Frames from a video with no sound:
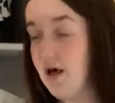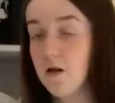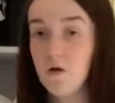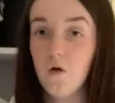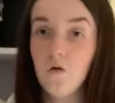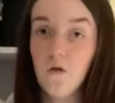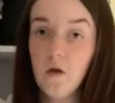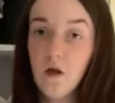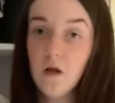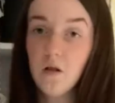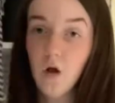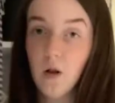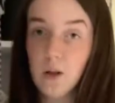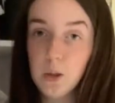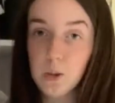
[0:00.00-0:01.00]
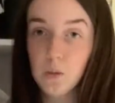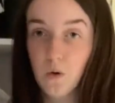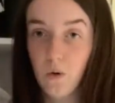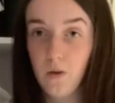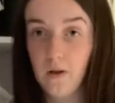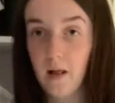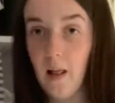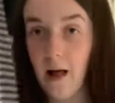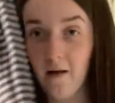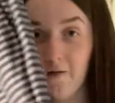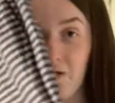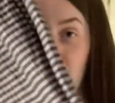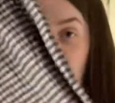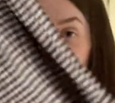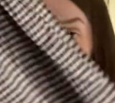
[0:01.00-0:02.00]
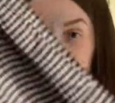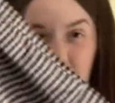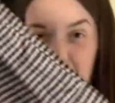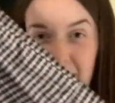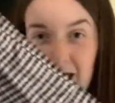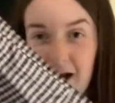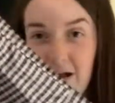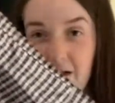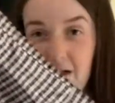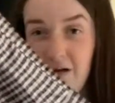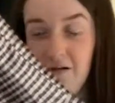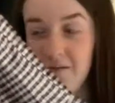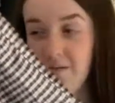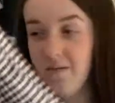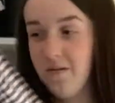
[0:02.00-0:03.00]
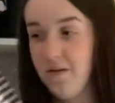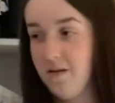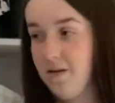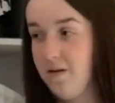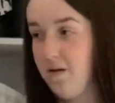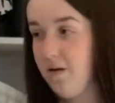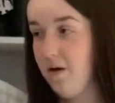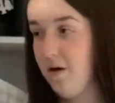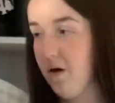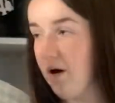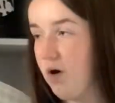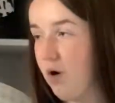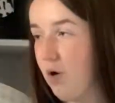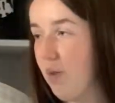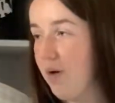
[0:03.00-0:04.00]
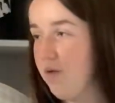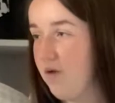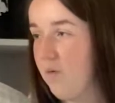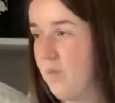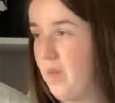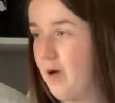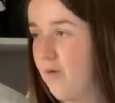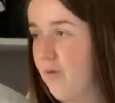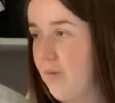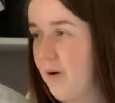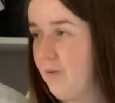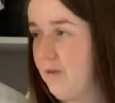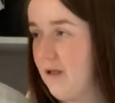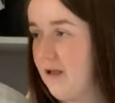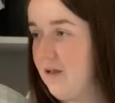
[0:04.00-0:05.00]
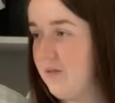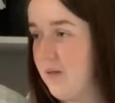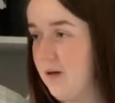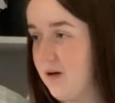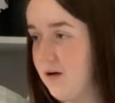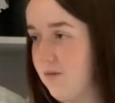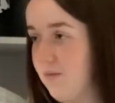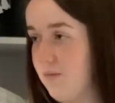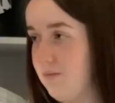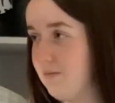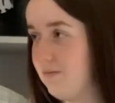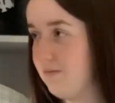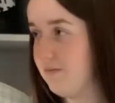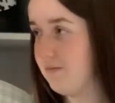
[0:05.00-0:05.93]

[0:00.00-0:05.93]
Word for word: Because in college we're only allowed to wear black. Oh, I don't know about these now.